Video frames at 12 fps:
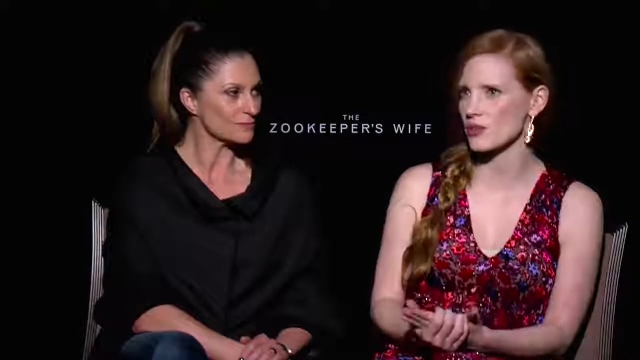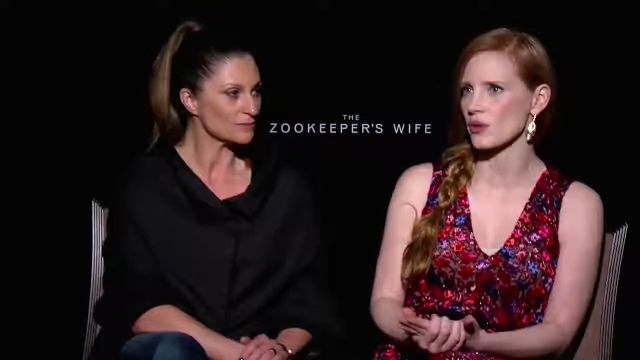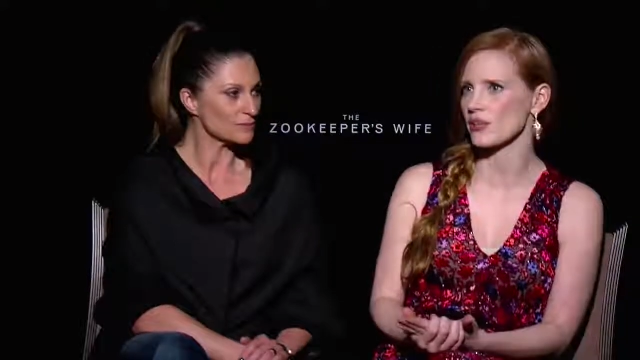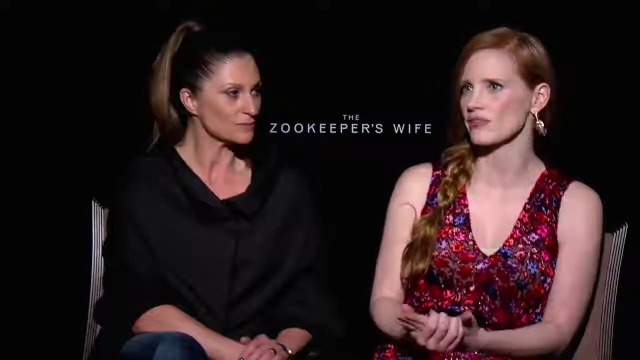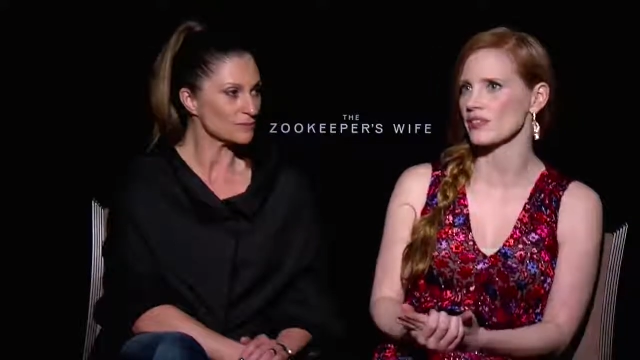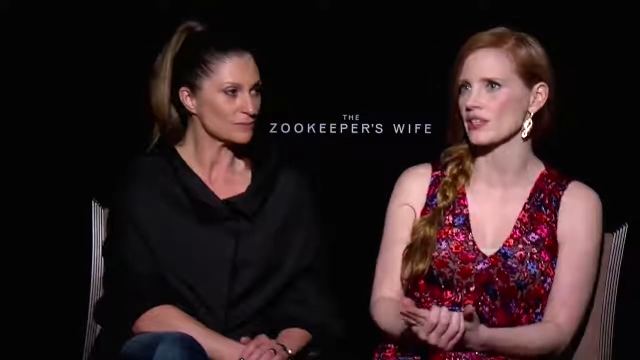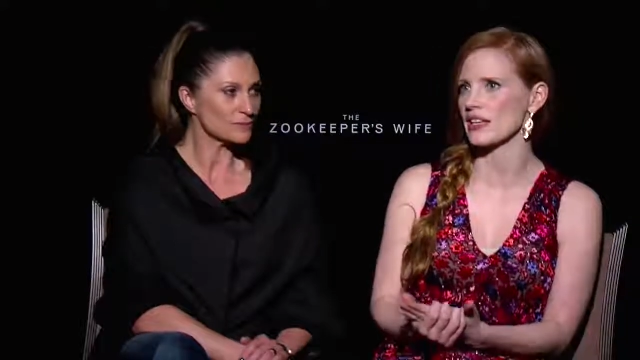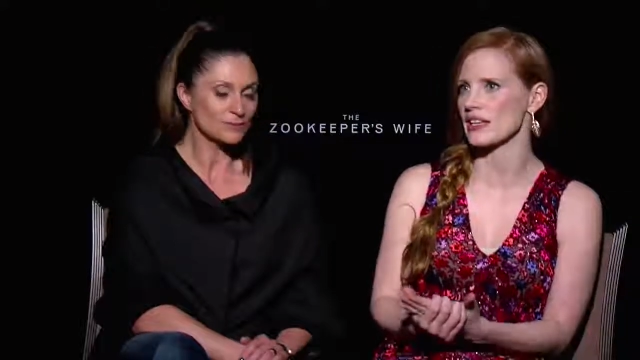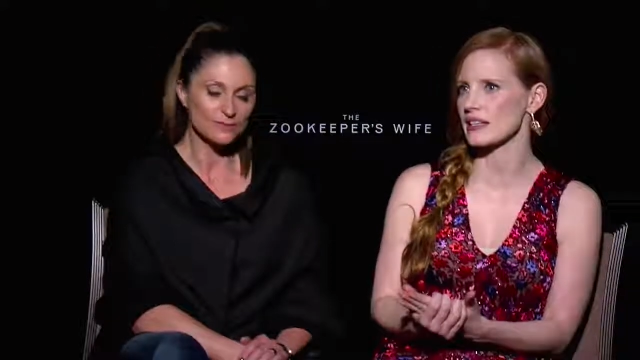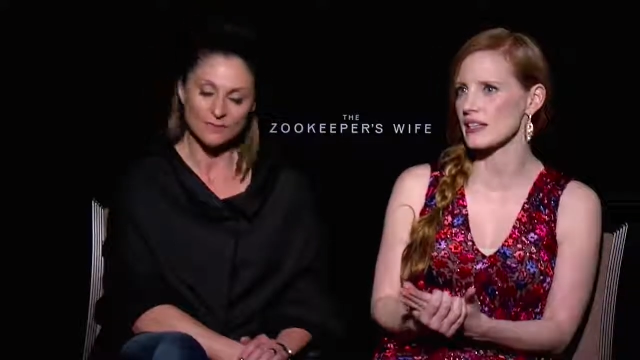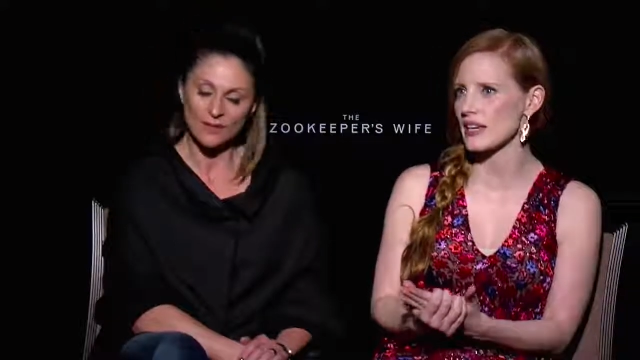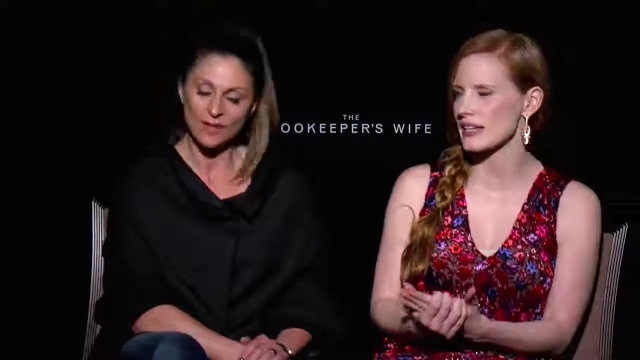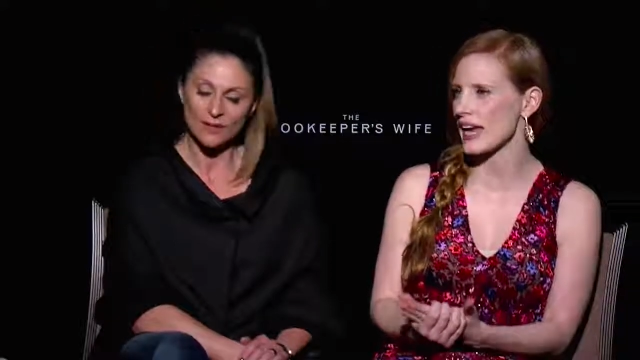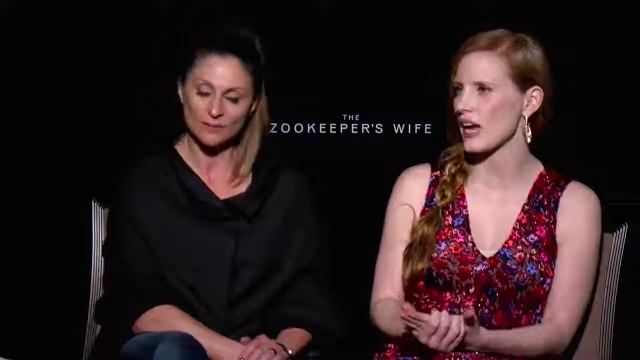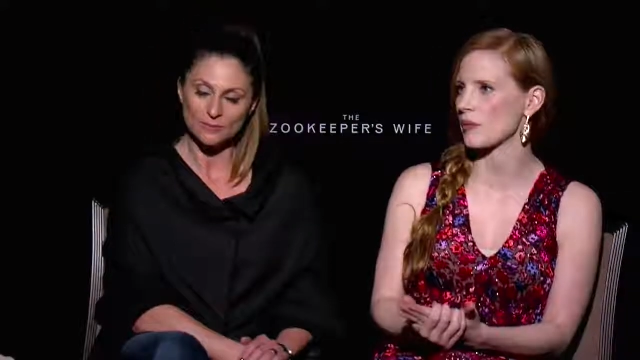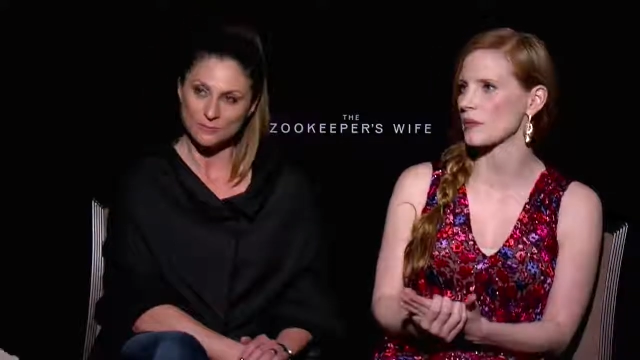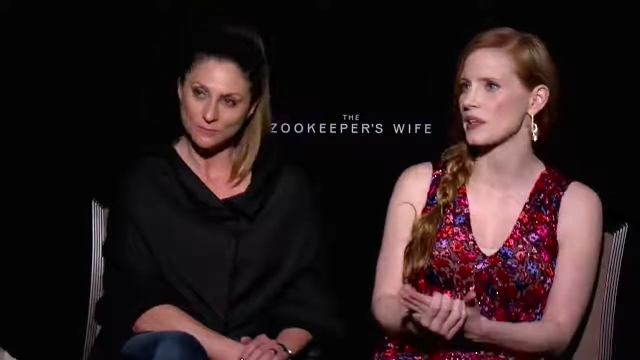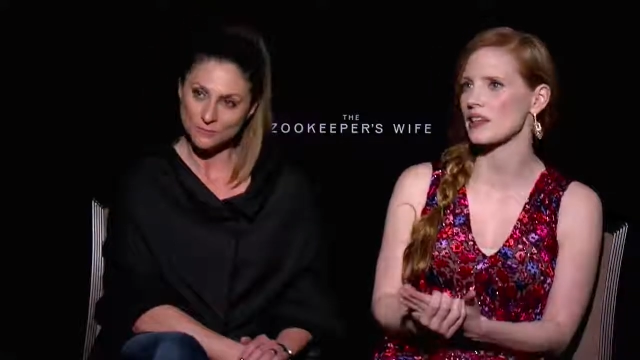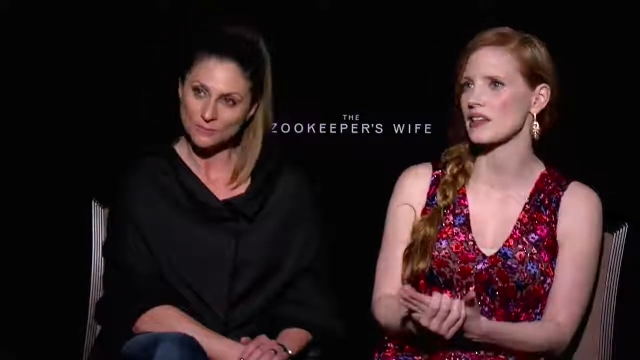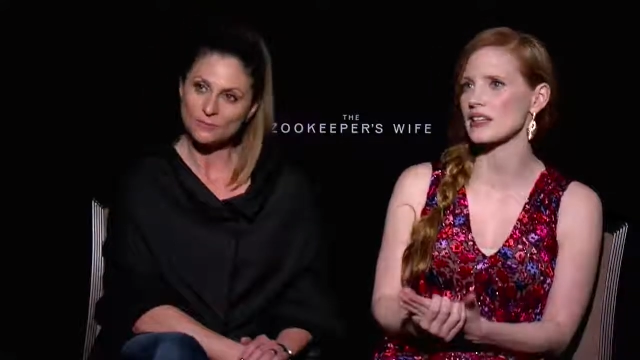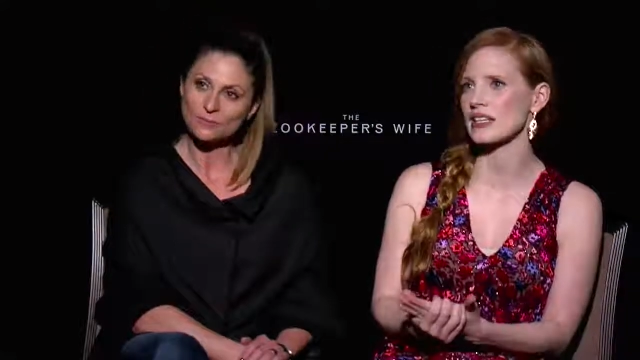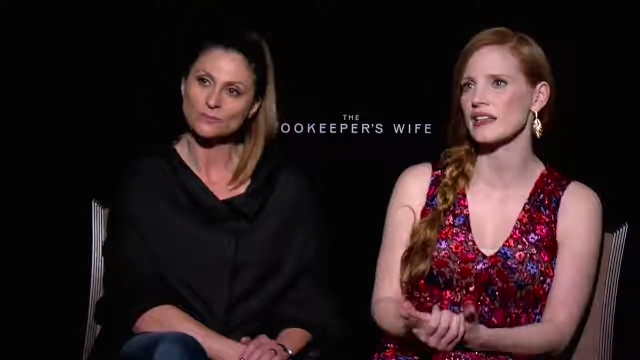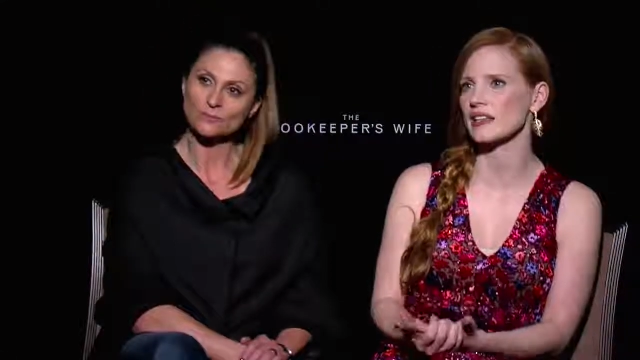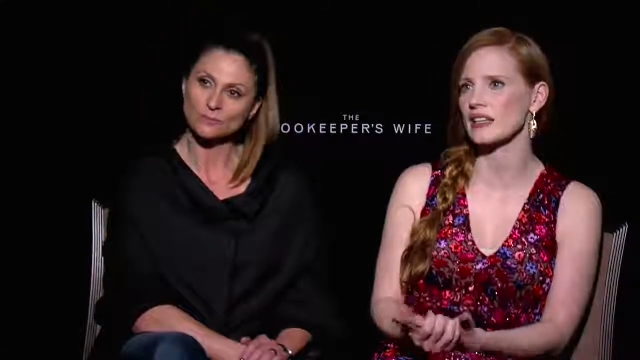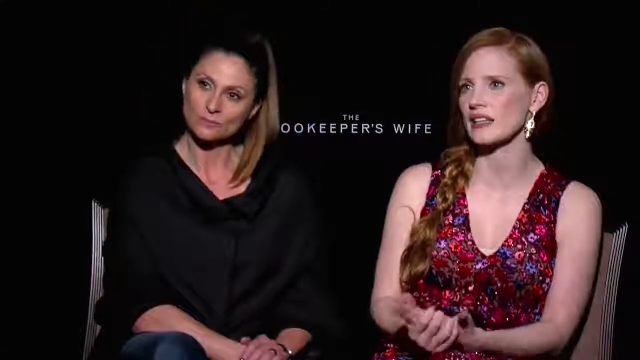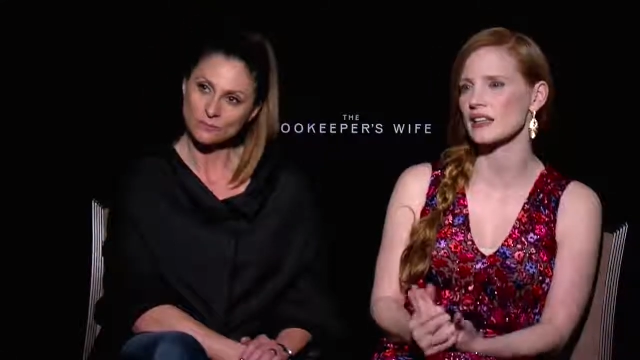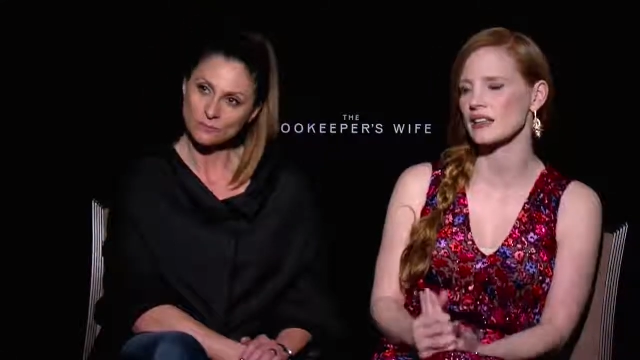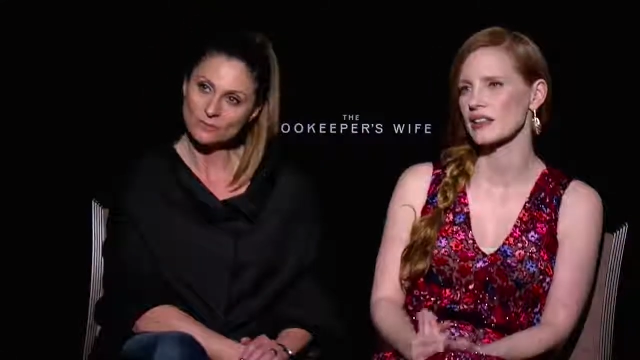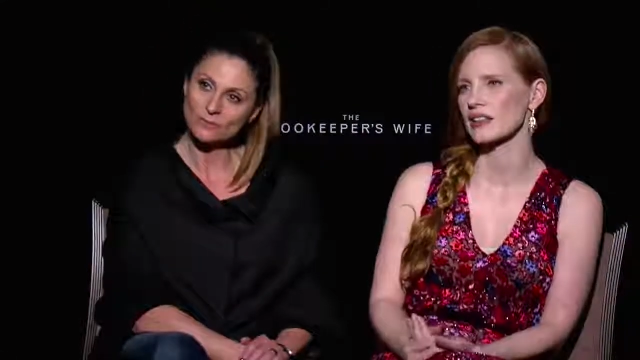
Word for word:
Speaker 1: joyful and, and happy and healing.